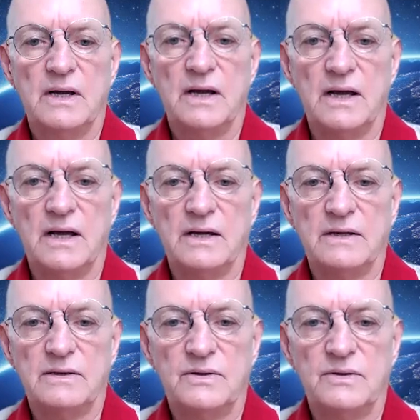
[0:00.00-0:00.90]

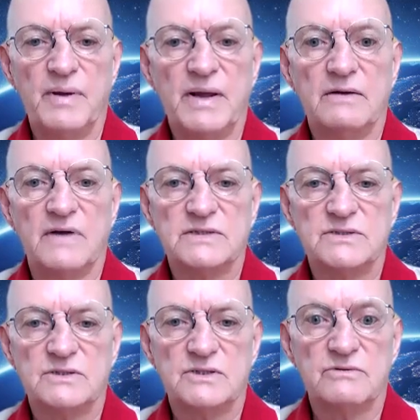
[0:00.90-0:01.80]
the big
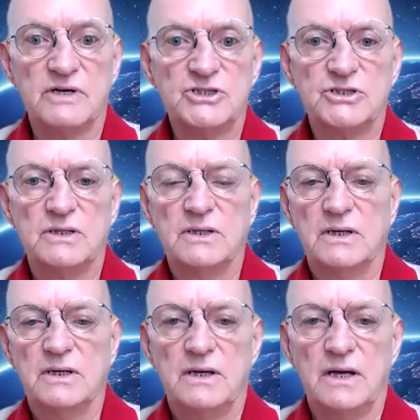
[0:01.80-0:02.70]
investors, the rich,
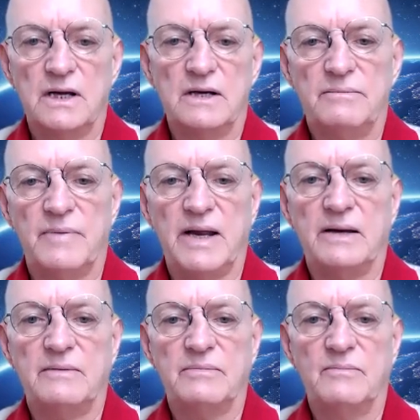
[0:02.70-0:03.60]

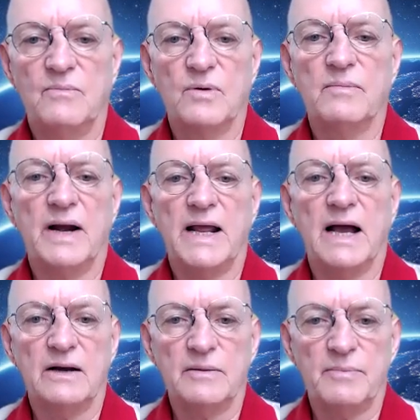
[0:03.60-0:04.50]
made more money
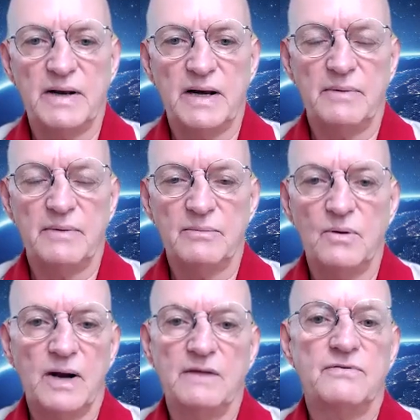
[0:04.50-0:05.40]
out of the pandemic,
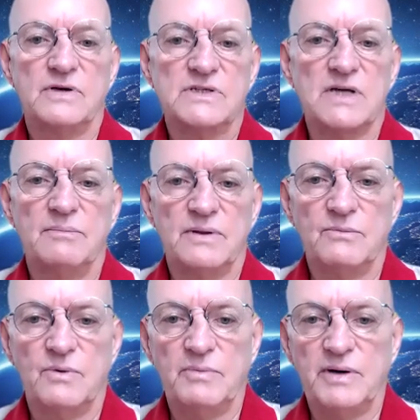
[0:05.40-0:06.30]
more money, for example,
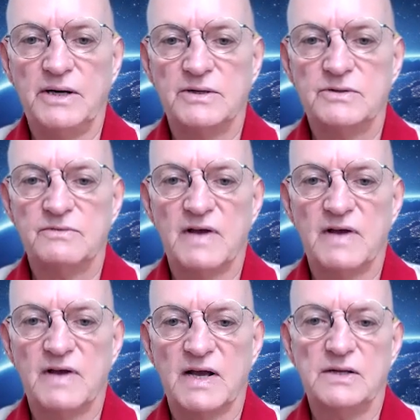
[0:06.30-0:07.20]
than would be needed to
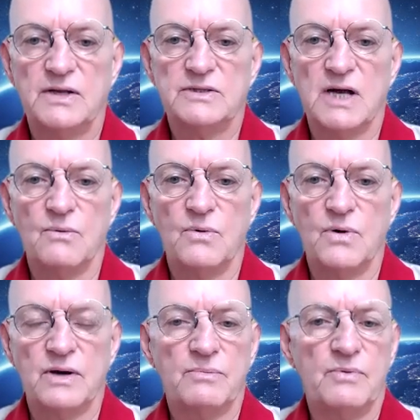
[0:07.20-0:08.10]
vaccinate the entire
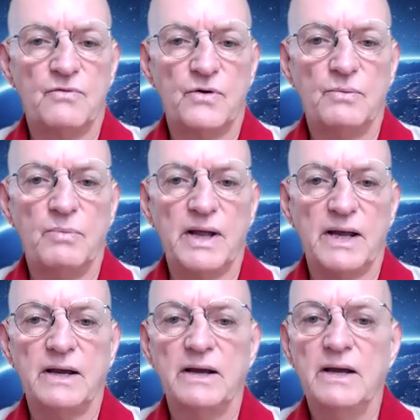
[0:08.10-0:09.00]
world before you blink.